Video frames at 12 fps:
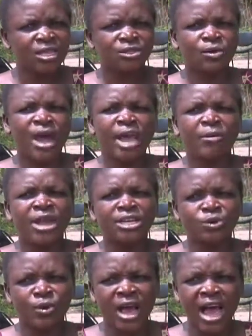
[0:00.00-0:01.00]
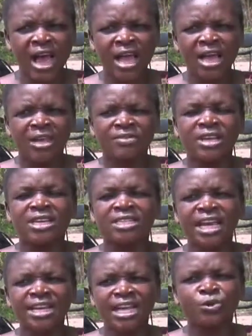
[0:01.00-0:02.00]
So I went to her. They
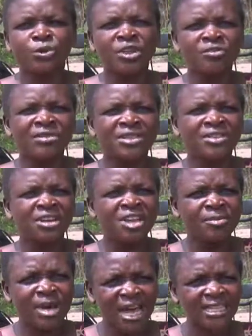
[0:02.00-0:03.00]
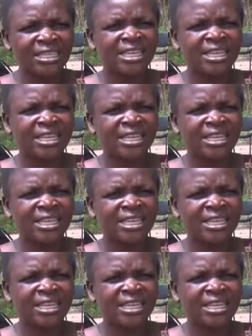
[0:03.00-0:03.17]
decided to give me 3 months,